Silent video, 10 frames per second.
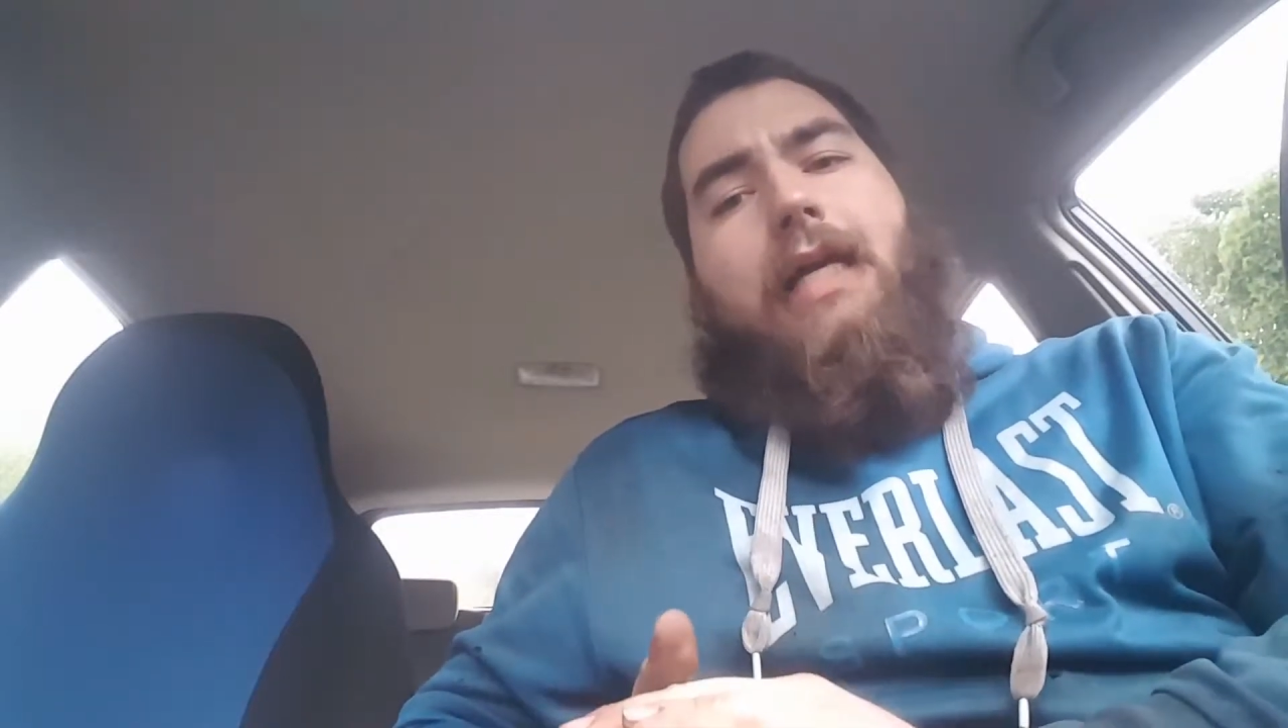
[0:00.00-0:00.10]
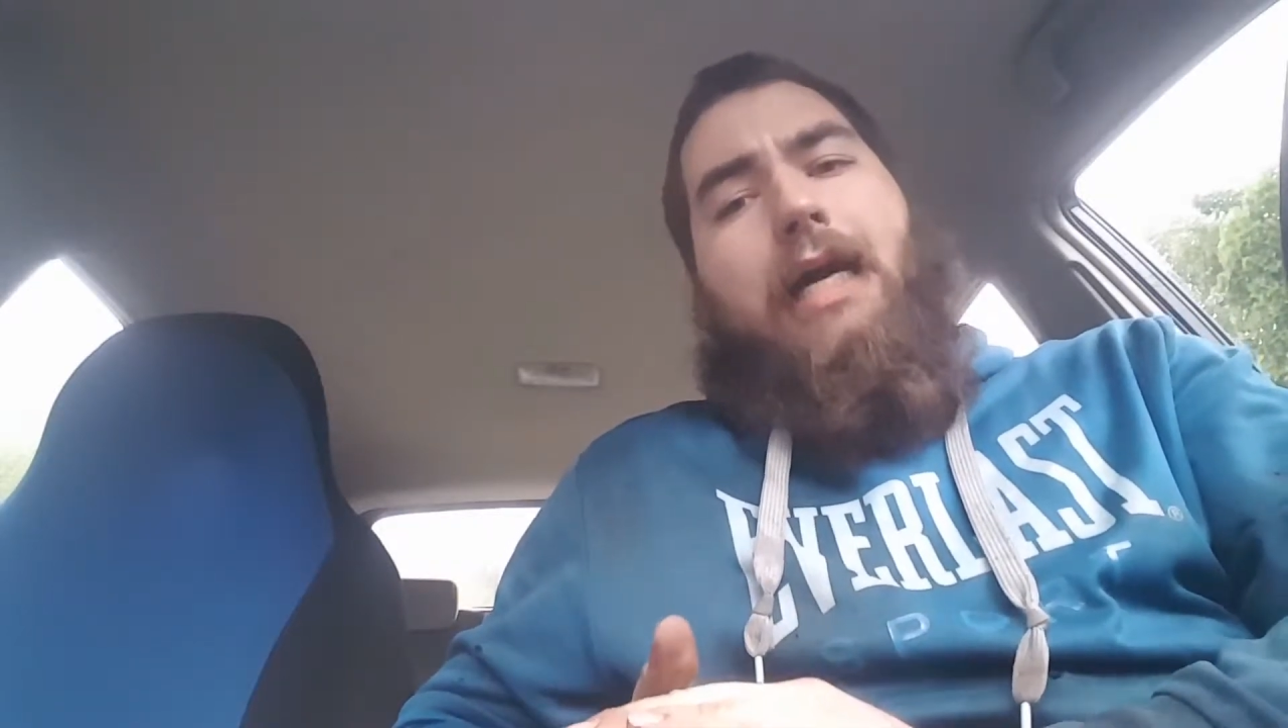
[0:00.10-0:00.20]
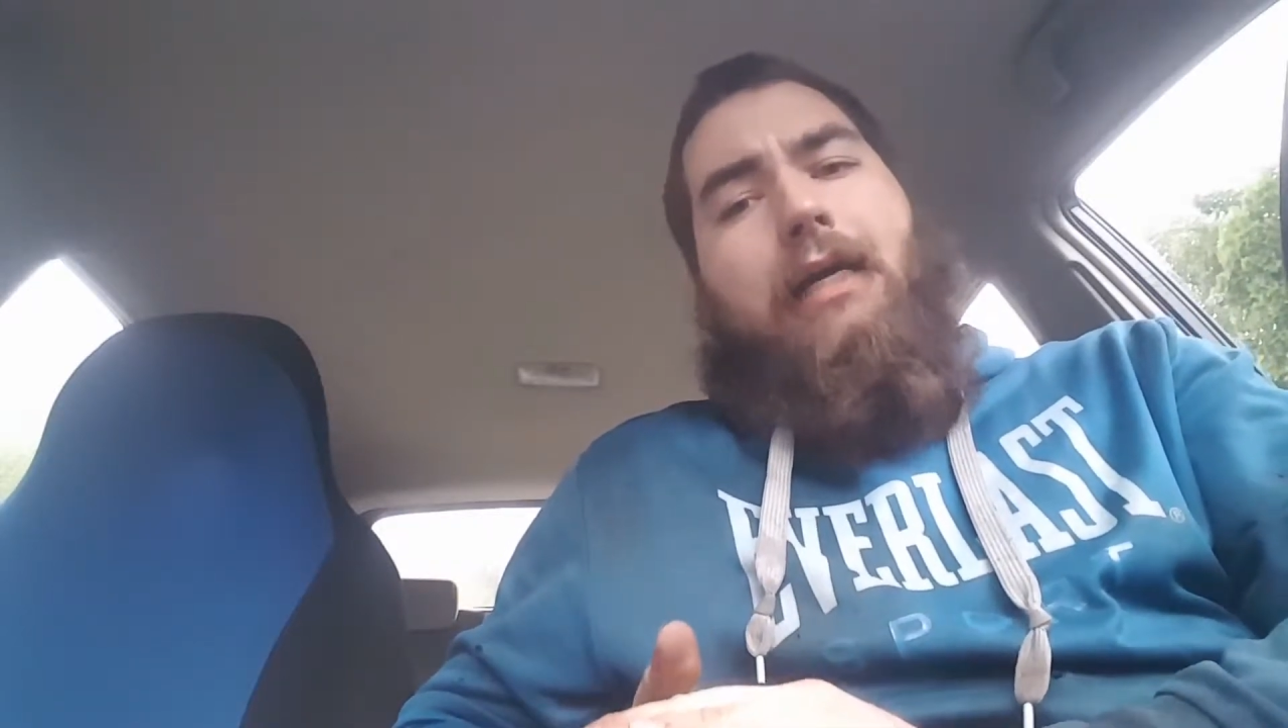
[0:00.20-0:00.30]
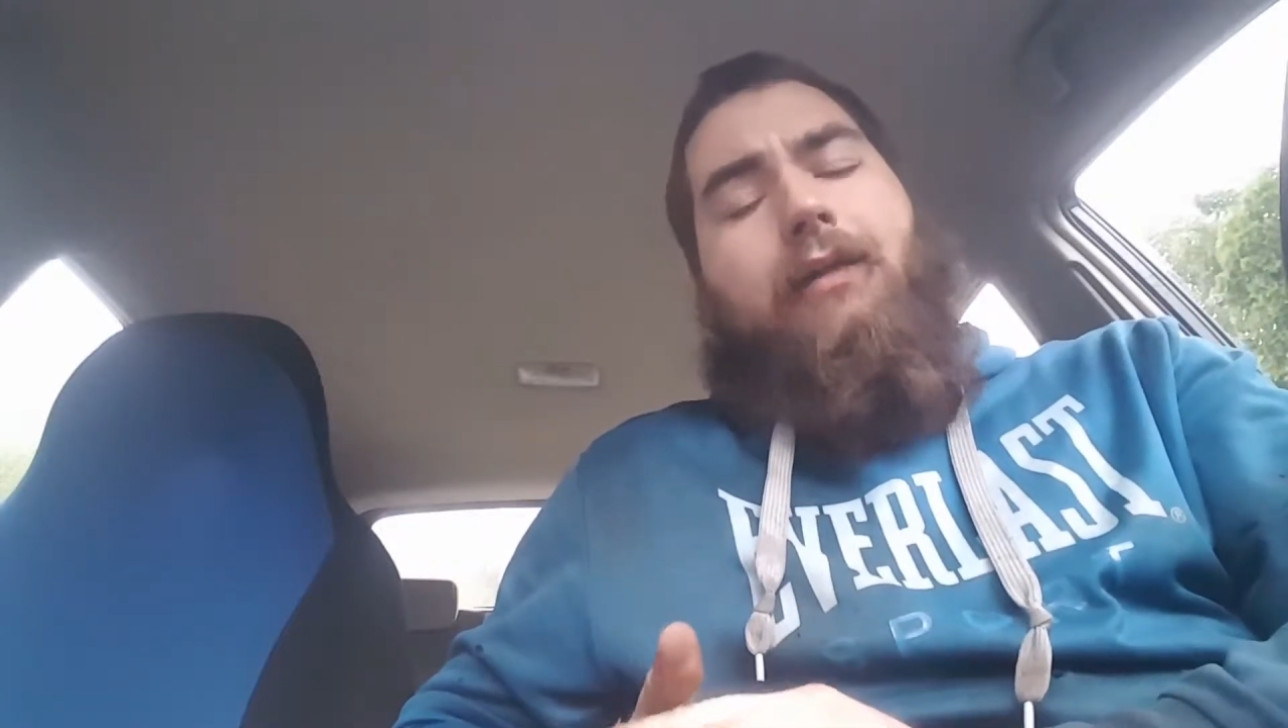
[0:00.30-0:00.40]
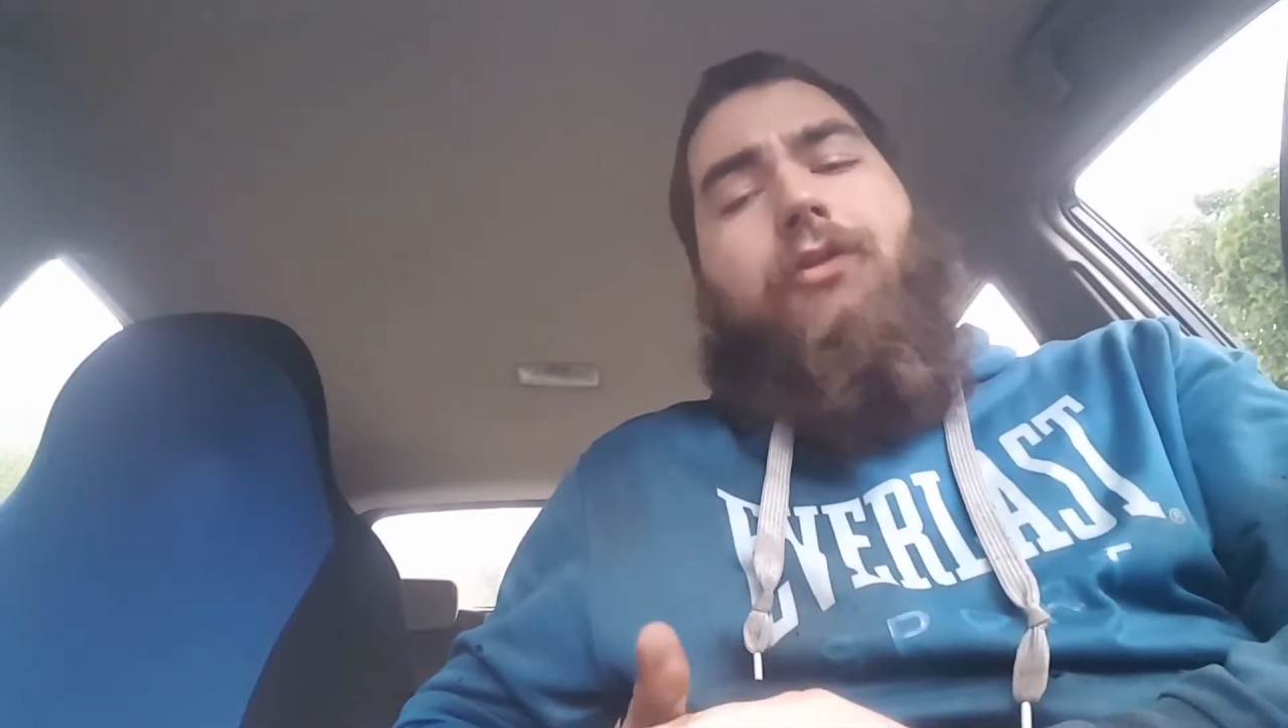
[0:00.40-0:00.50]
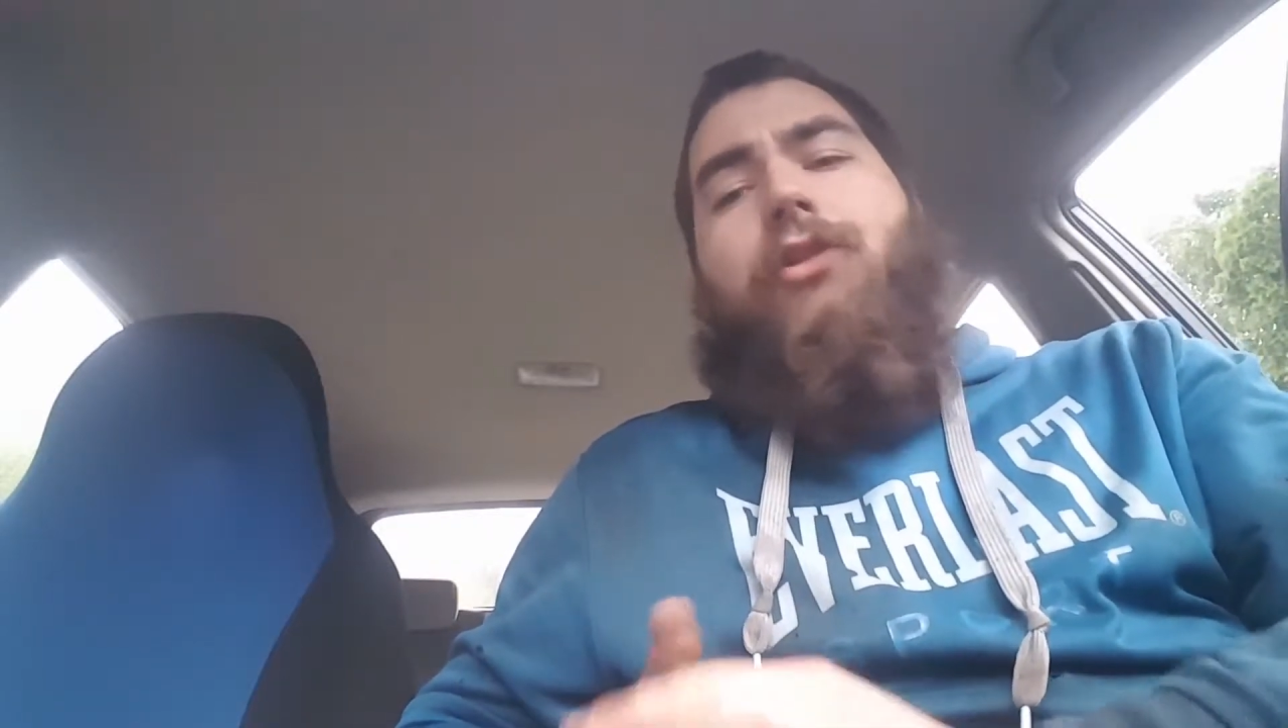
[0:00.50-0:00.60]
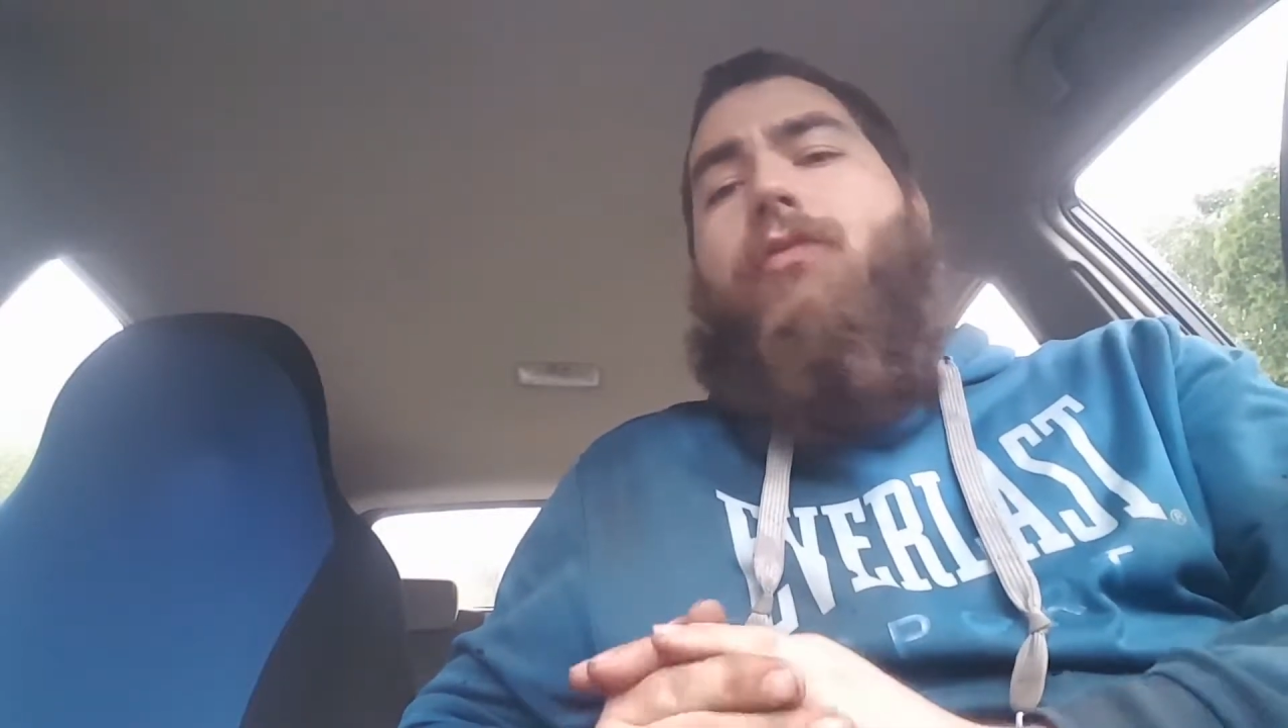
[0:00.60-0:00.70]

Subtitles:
college,